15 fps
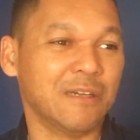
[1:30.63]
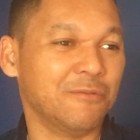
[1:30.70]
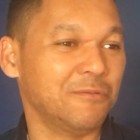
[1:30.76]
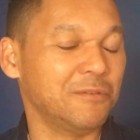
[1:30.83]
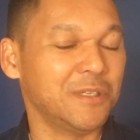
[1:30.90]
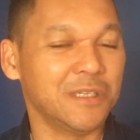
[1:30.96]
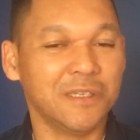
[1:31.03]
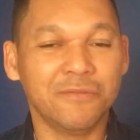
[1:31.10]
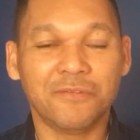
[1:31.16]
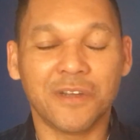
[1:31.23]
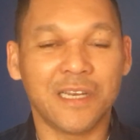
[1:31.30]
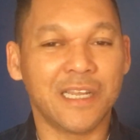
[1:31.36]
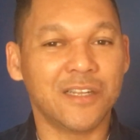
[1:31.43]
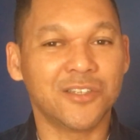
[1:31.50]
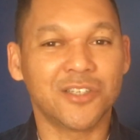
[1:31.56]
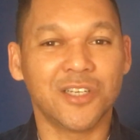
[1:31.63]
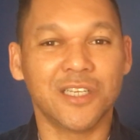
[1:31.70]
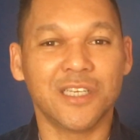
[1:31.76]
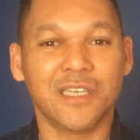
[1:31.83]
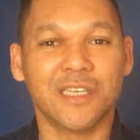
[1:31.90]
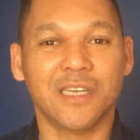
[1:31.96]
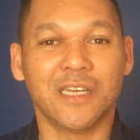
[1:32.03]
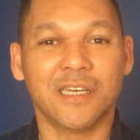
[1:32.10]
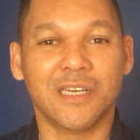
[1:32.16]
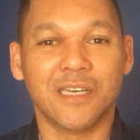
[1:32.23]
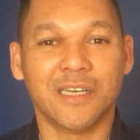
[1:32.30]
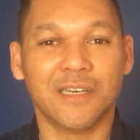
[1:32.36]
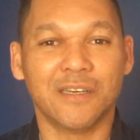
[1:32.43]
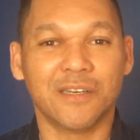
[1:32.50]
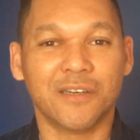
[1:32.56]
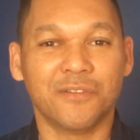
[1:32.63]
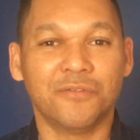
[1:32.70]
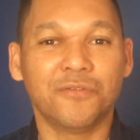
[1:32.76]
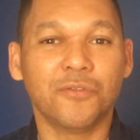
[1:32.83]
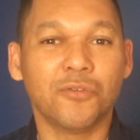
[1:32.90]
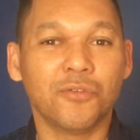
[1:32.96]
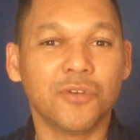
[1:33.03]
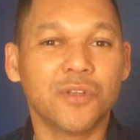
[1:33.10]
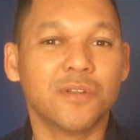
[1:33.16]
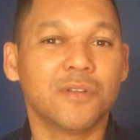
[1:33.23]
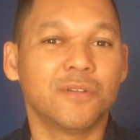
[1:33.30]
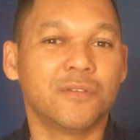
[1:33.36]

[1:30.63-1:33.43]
we didn't financially afford